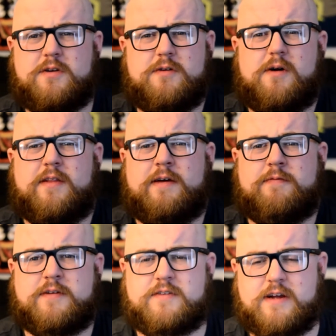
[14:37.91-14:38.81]
do all that fun
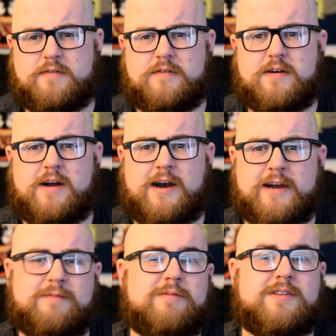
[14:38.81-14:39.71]
stuff. Alright.
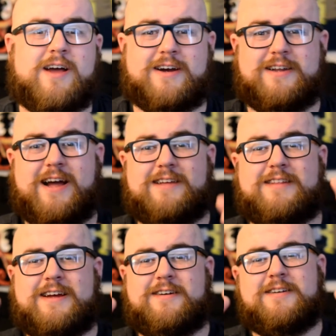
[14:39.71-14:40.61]
Talk to you guys
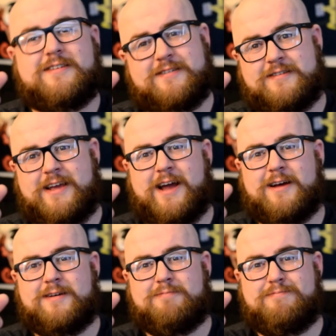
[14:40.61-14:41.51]
later. See ya.
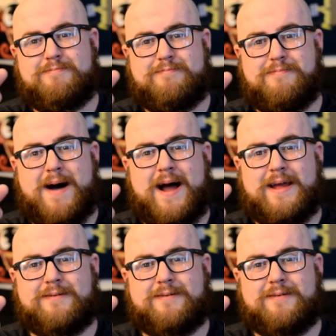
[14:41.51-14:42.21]
Bye.